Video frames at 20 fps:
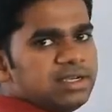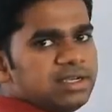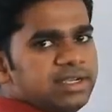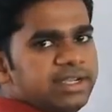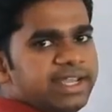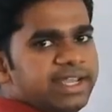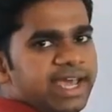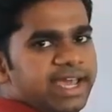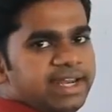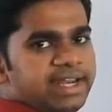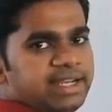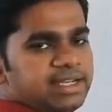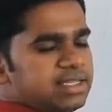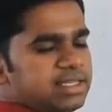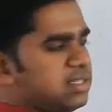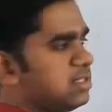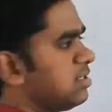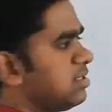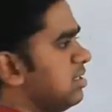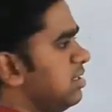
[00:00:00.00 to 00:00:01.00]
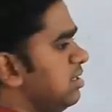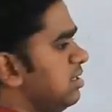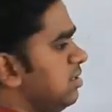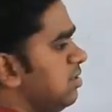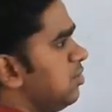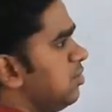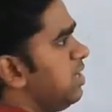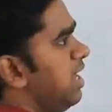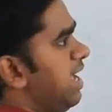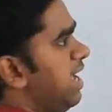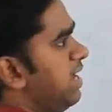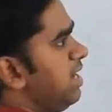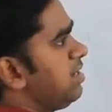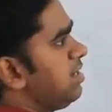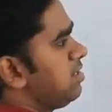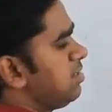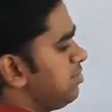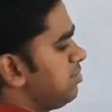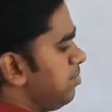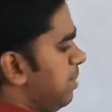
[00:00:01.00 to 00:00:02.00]
direct
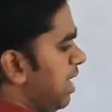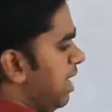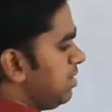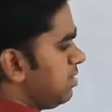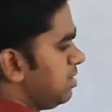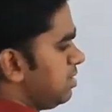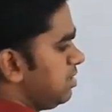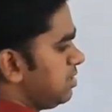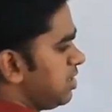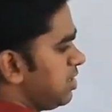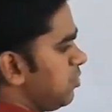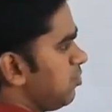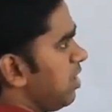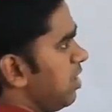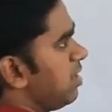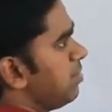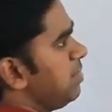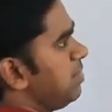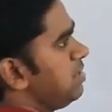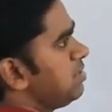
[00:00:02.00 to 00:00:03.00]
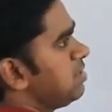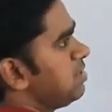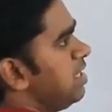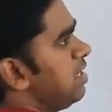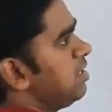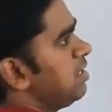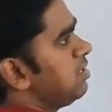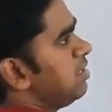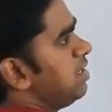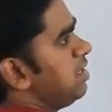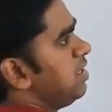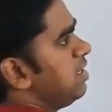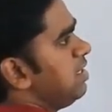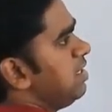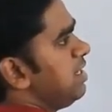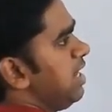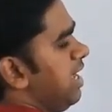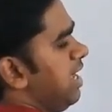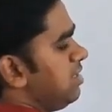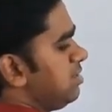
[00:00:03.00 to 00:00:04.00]
path is required, means that
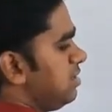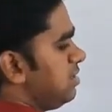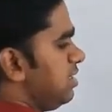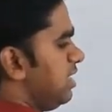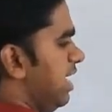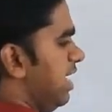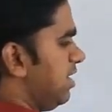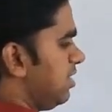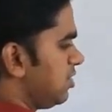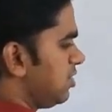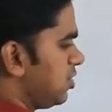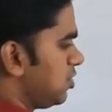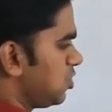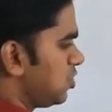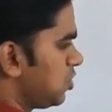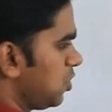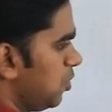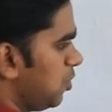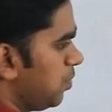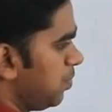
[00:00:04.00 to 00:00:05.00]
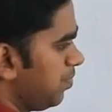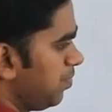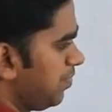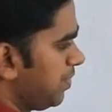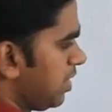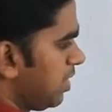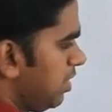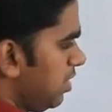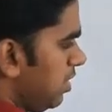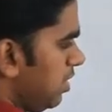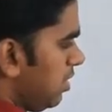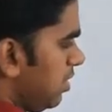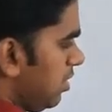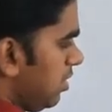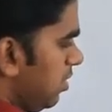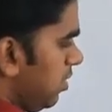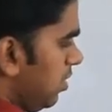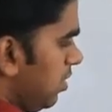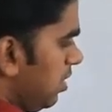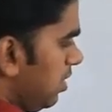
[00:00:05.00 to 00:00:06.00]
it has the direction. So
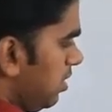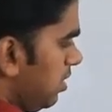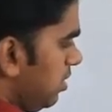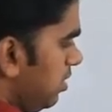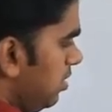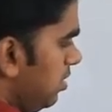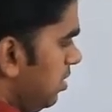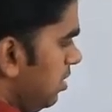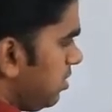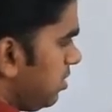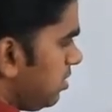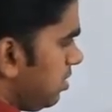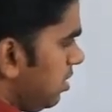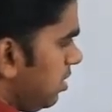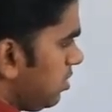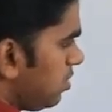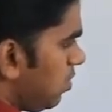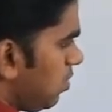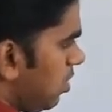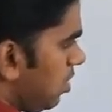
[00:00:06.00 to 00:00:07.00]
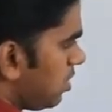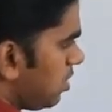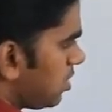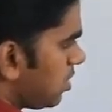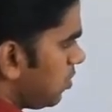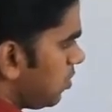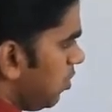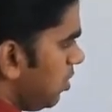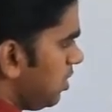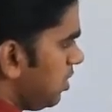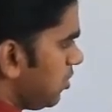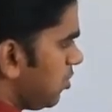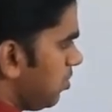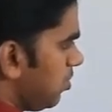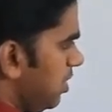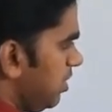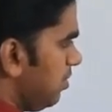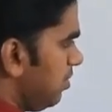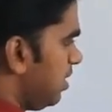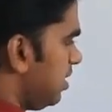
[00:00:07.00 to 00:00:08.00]
this is what going to
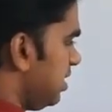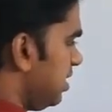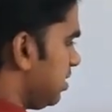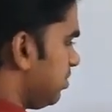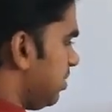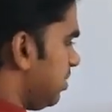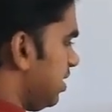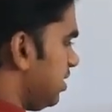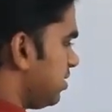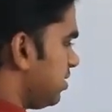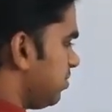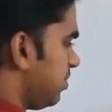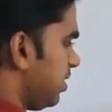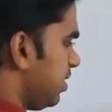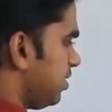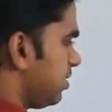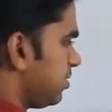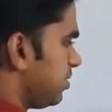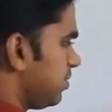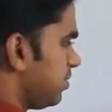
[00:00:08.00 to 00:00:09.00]
be your displacement.